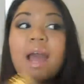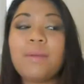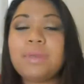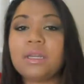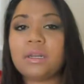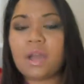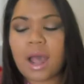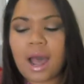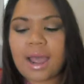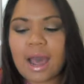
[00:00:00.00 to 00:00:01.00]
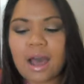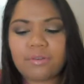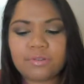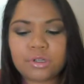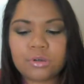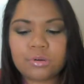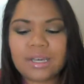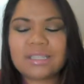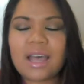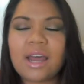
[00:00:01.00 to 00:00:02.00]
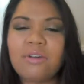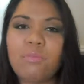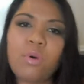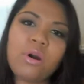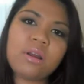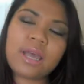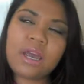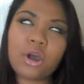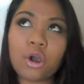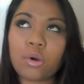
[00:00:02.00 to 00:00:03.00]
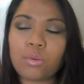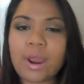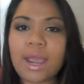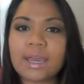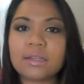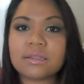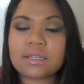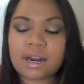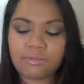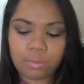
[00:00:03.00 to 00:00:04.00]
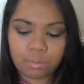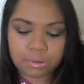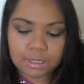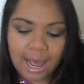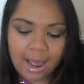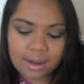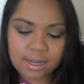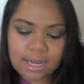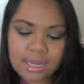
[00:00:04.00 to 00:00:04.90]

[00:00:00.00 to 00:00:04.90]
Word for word: I mean, I have to... It's kind of more like a gray instead of a black.